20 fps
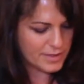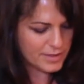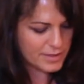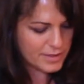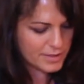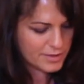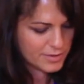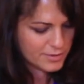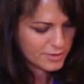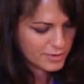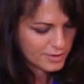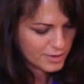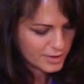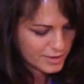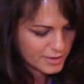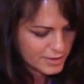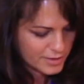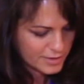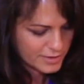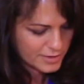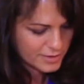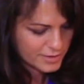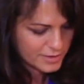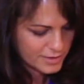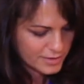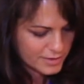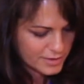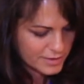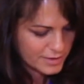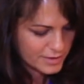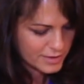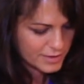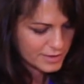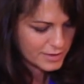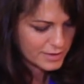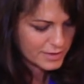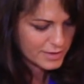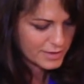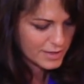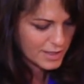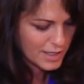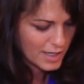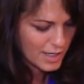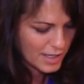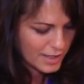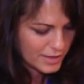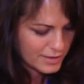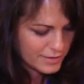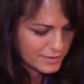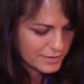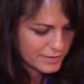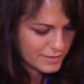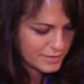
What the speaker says: And you look inside.